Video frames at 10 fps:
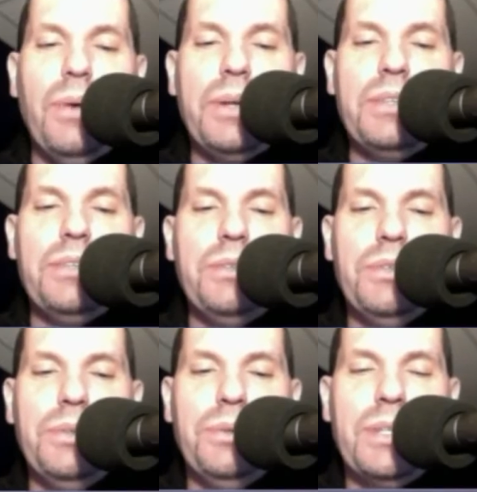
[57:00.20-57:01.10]
to
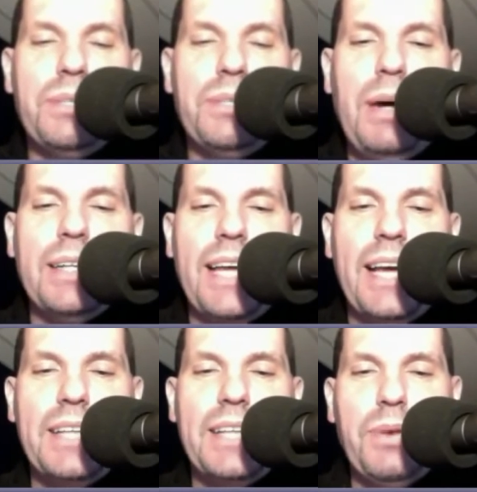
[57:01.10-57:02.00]
do this
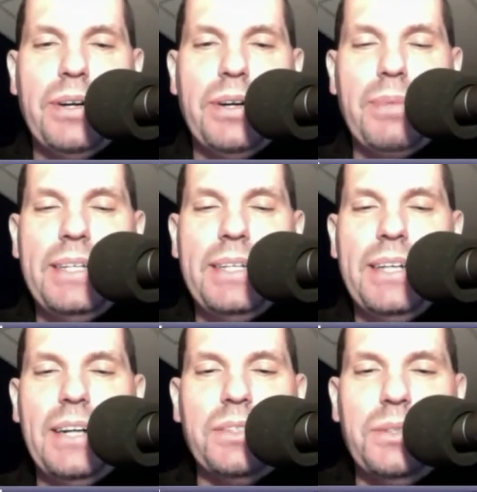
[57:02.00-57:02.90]
podcast wearing my
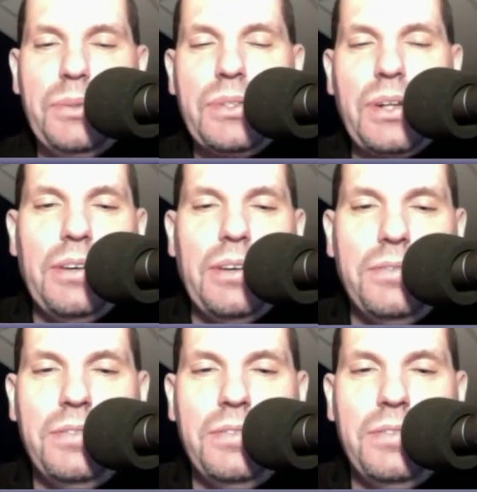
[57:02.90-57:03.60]
Doctor Who scarf